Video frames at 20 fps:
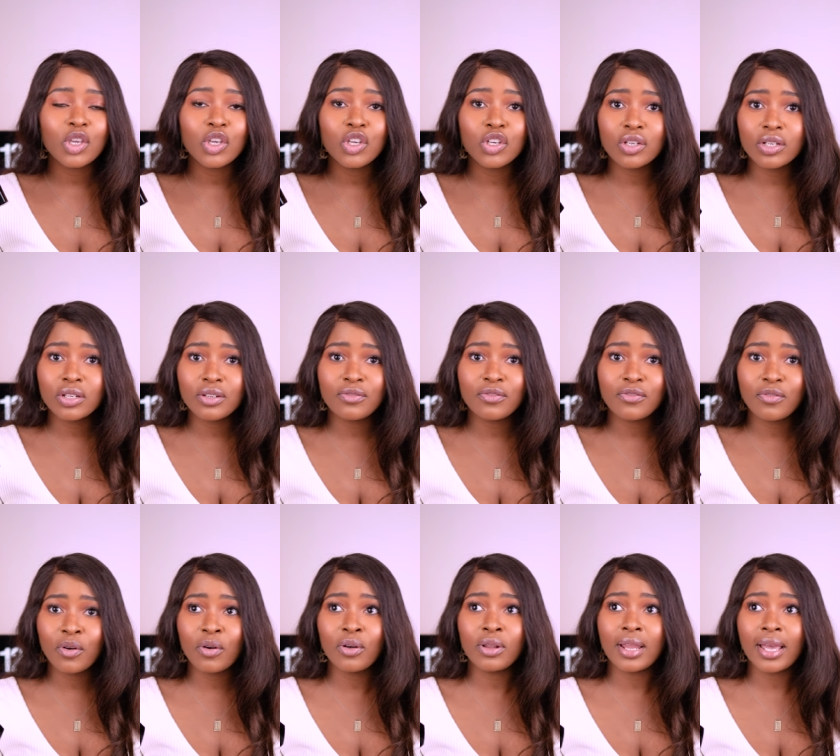good
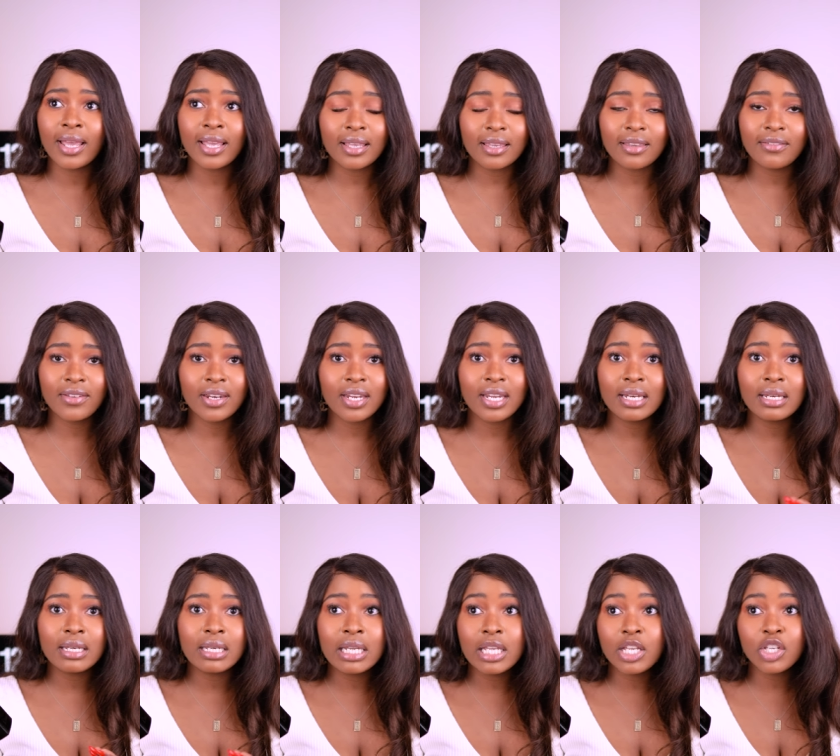for like even a
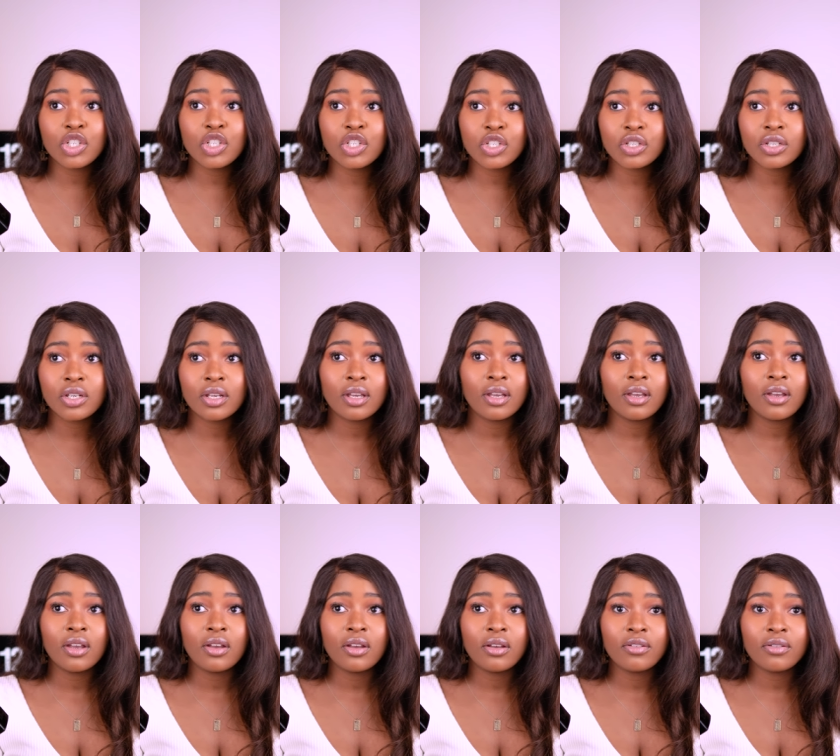niche
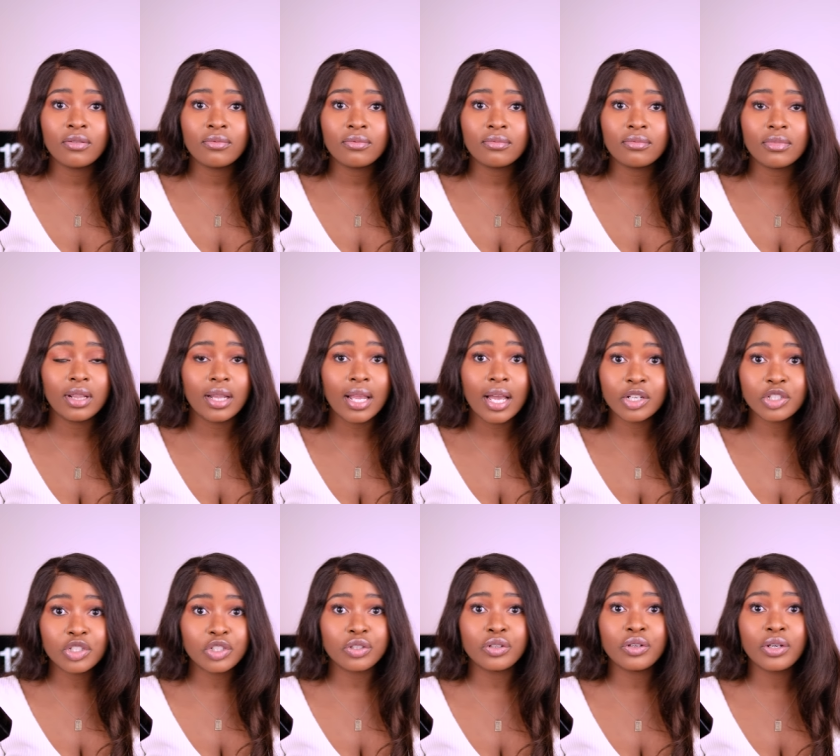
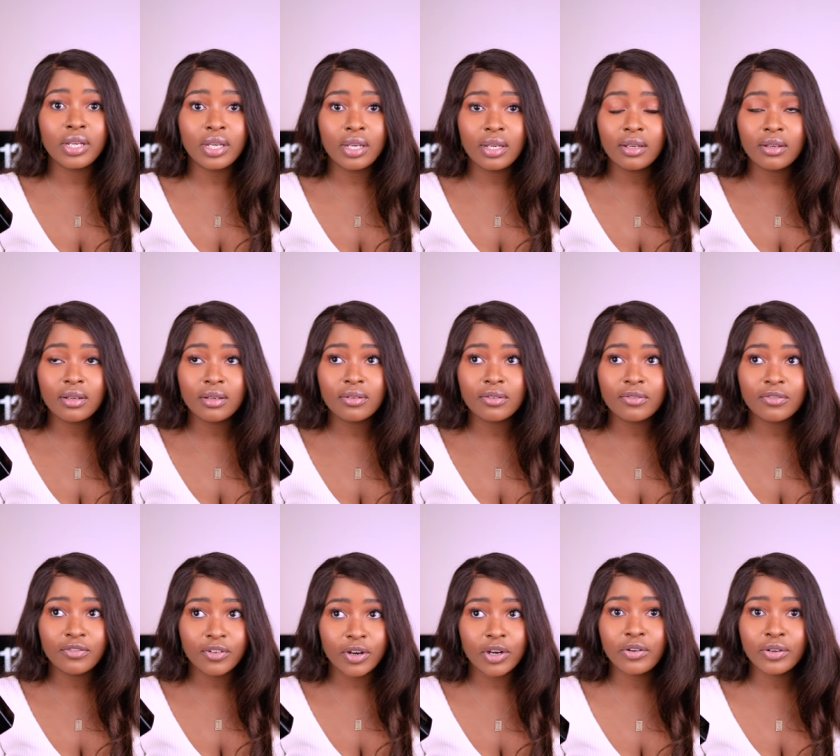luxury
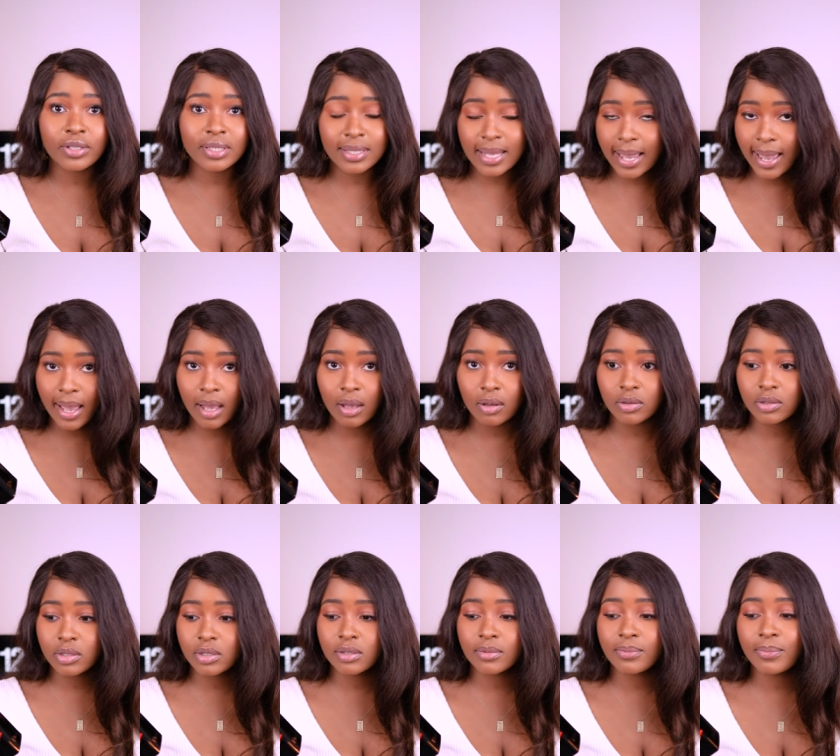fragrance
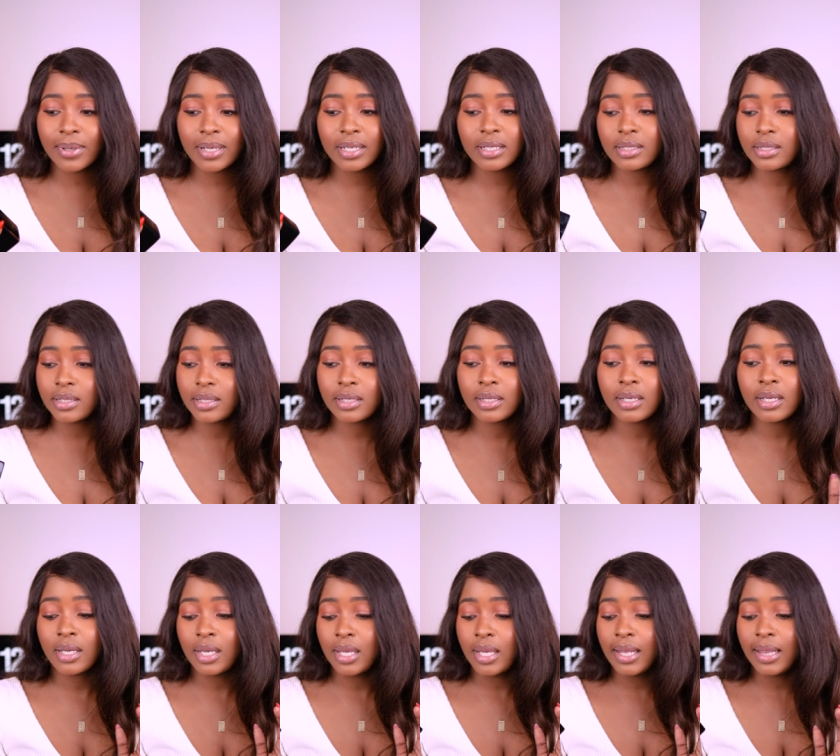house, but
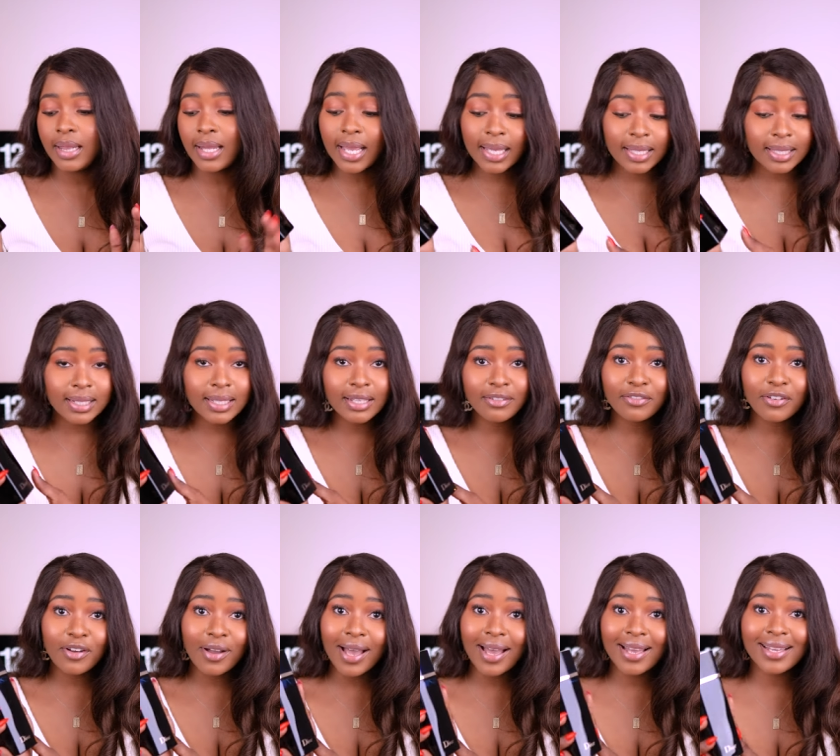luckily
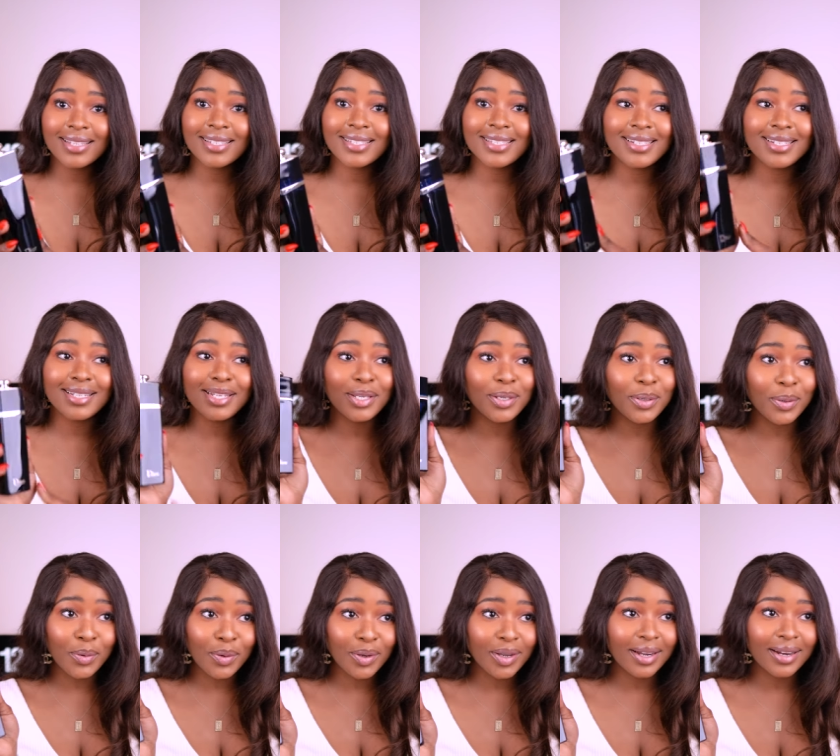for us,
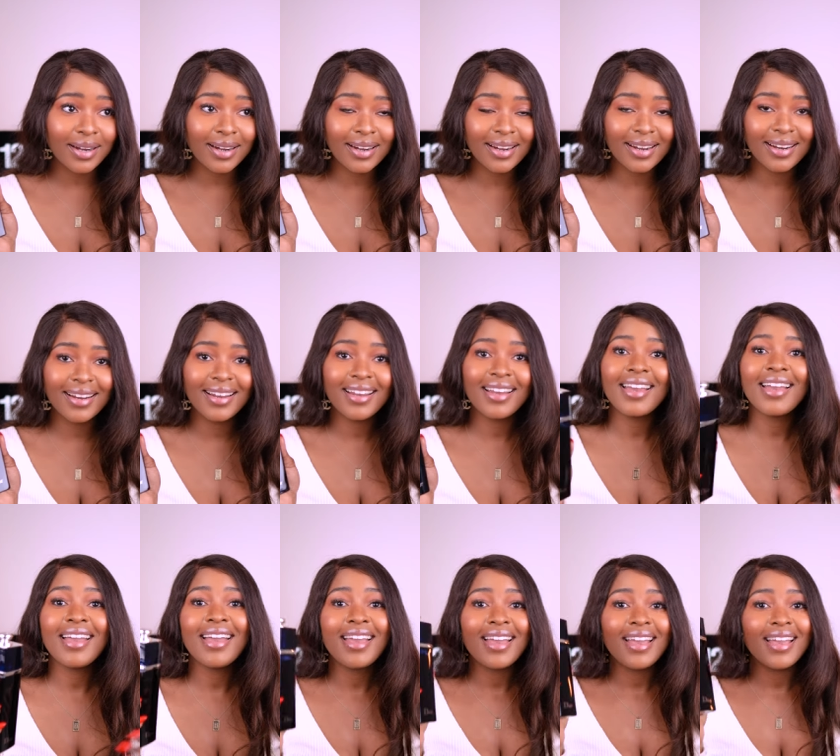Dior,
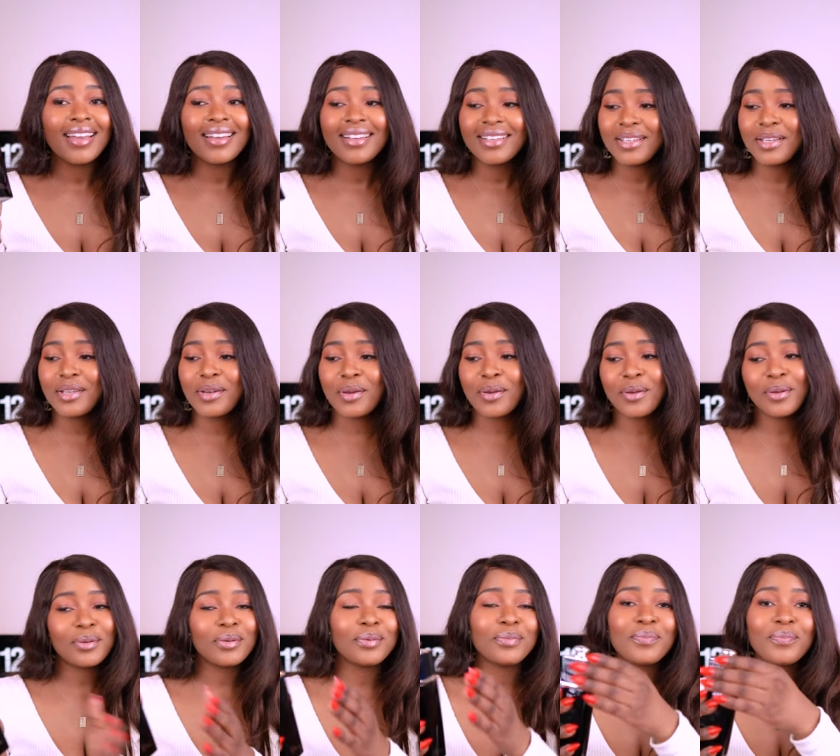you
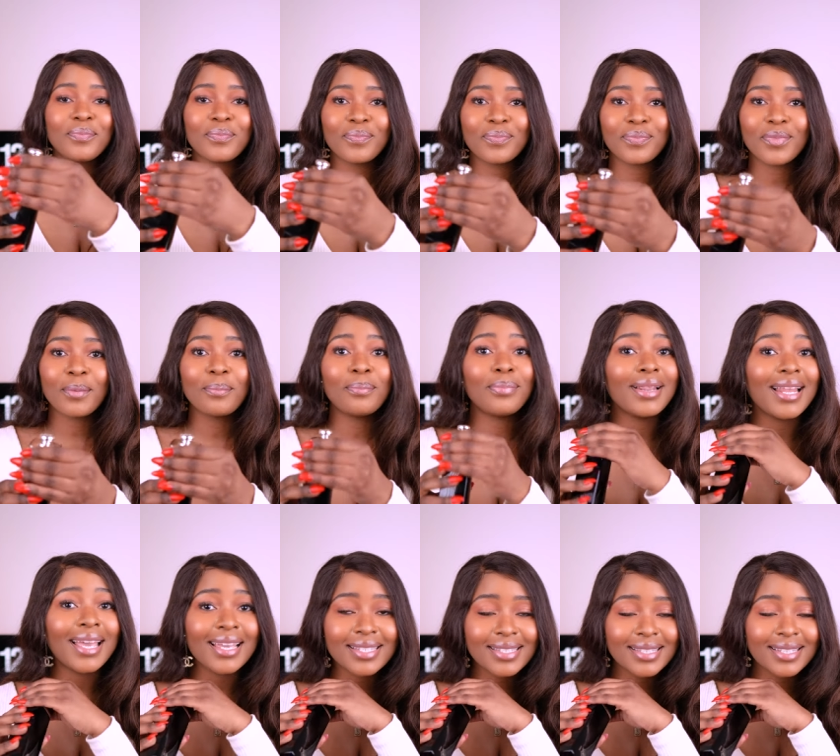know,
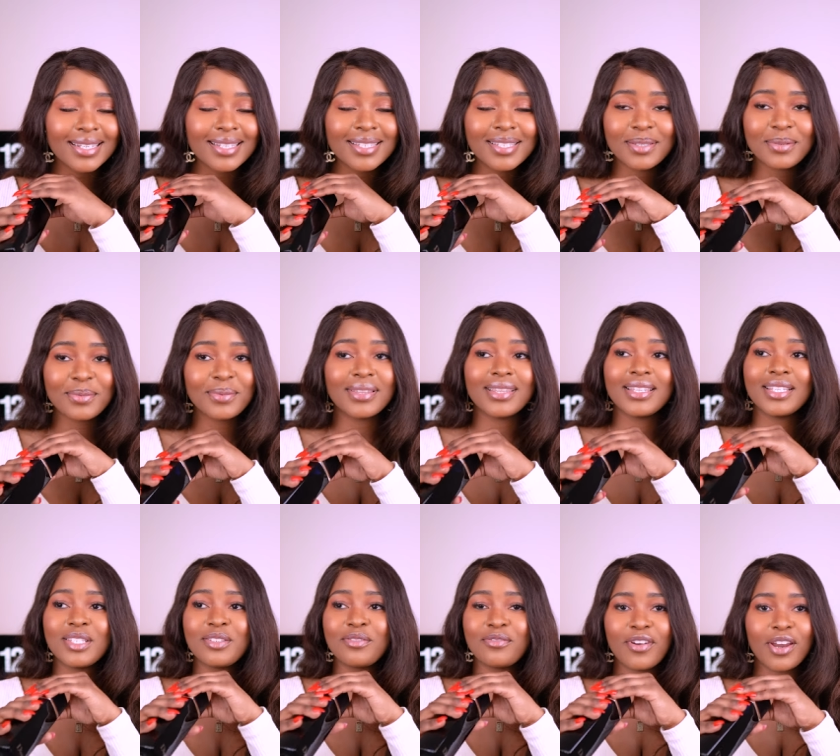blessed us with
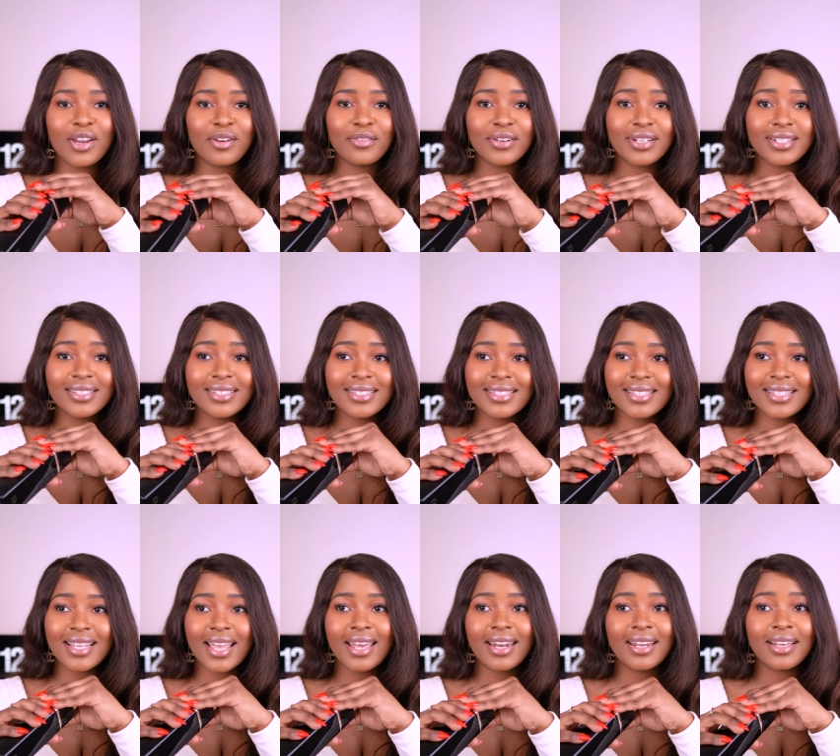this
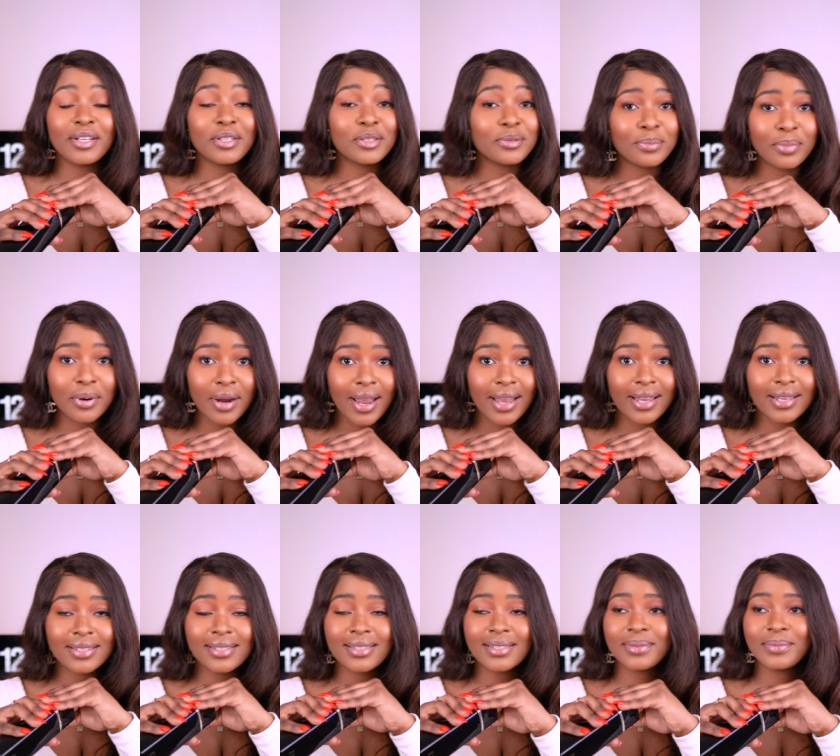fragrance at a good
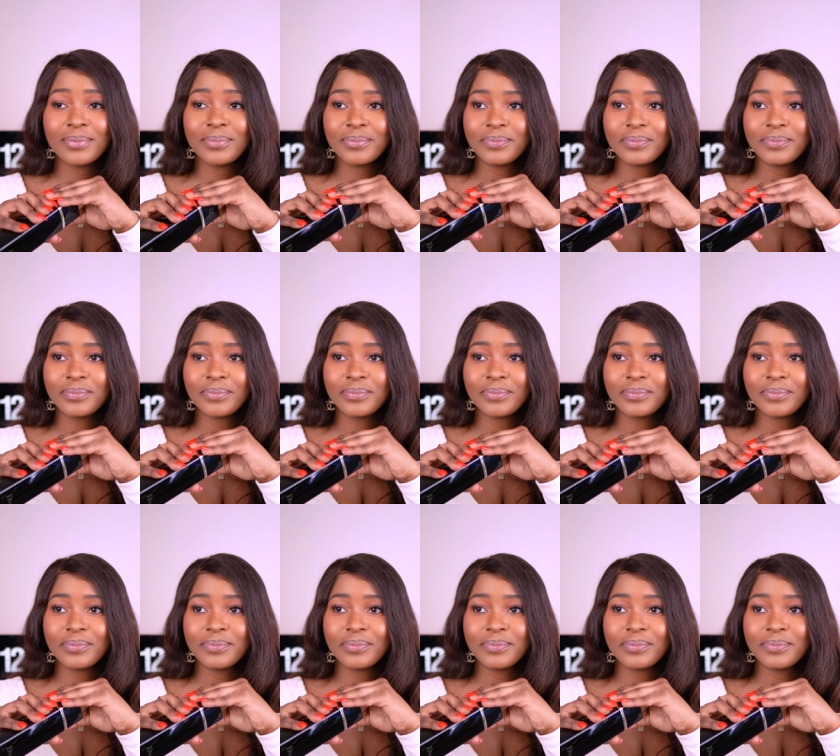price.